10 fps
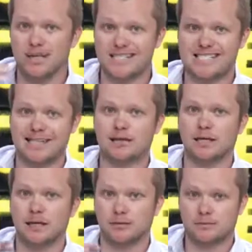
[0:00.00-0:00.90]
a,
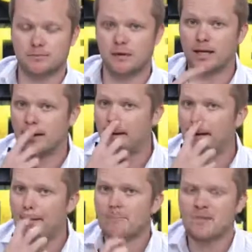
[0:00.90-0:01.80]
ceiling, right?
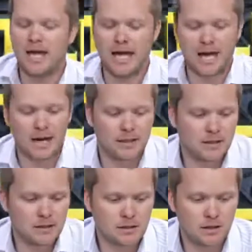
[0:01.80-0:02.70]
And,
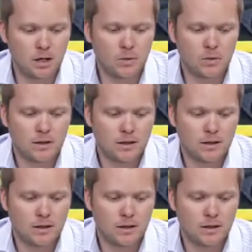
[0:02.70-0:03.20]
you know,